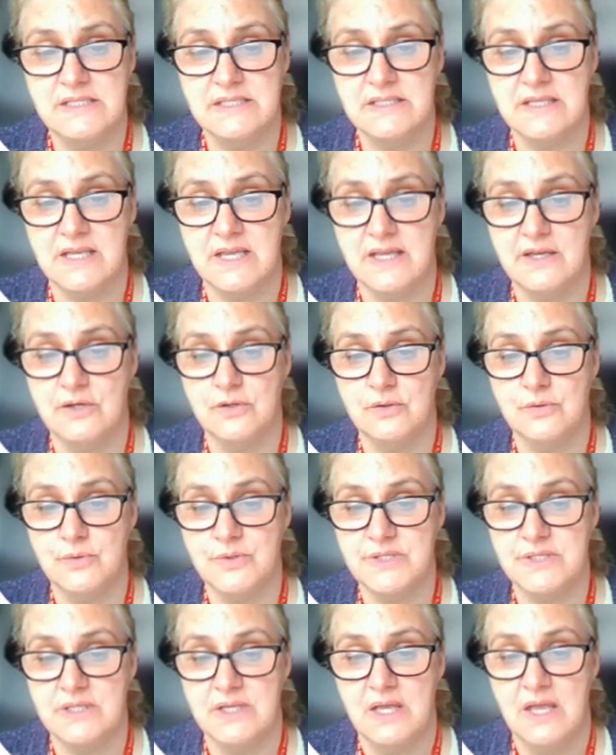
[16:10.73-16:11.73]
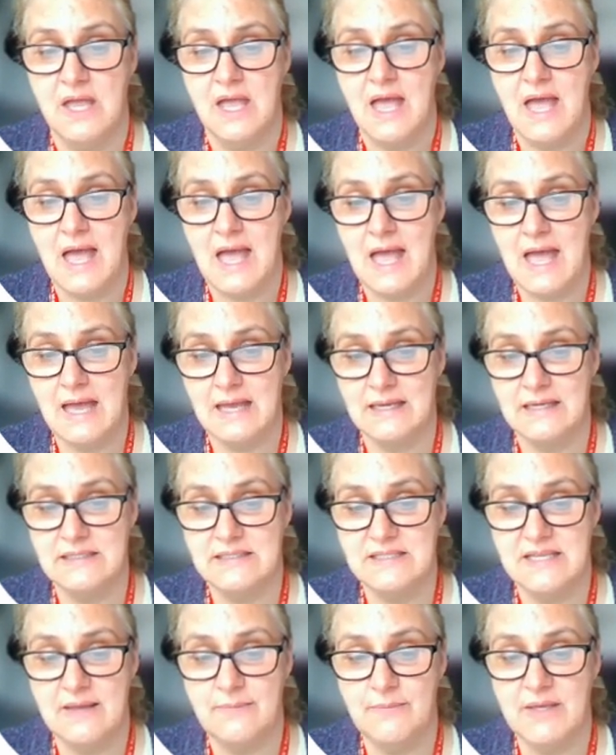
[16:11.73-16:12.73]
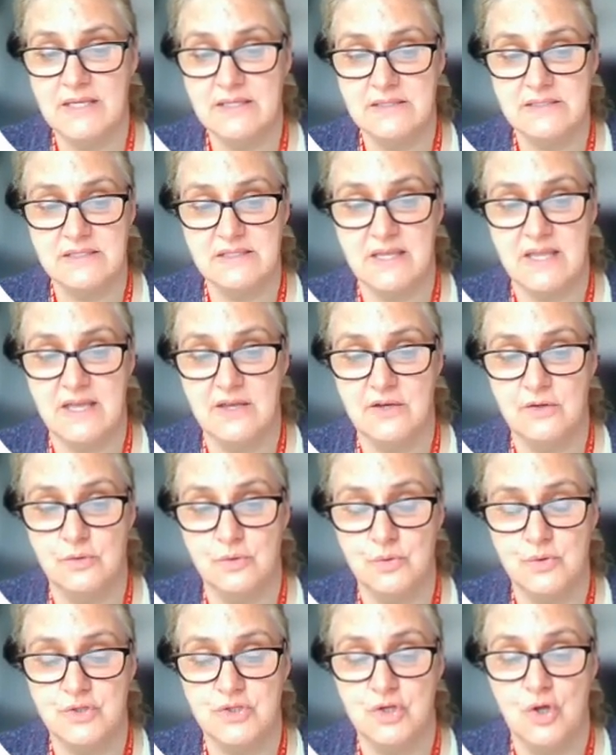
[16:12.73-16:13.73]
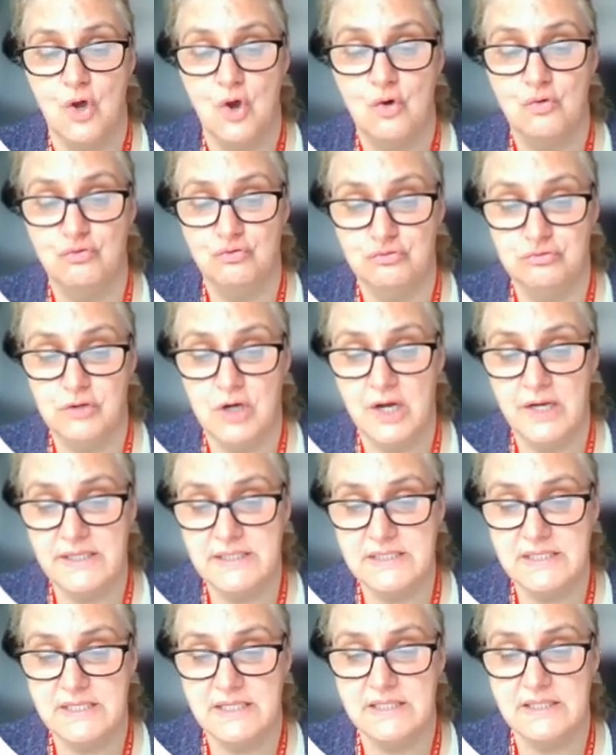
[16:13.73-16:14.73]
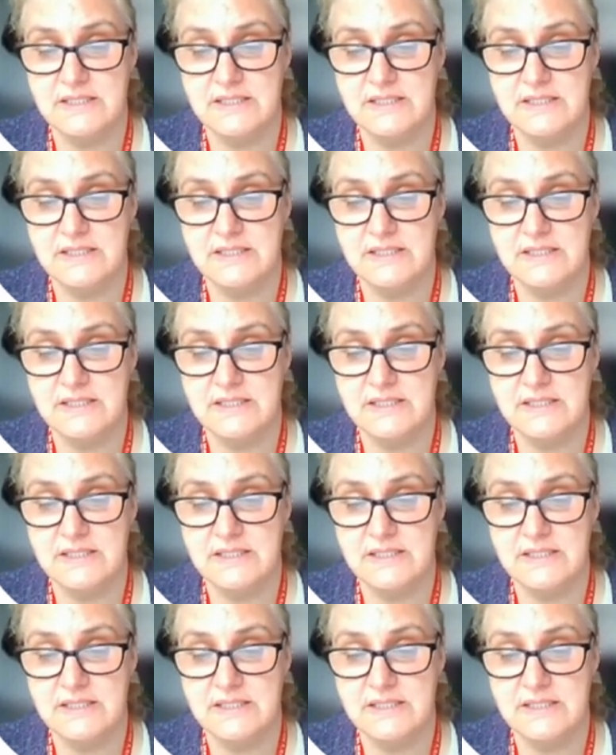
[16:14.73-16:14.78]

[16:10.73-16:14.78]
critical thinking, study skills,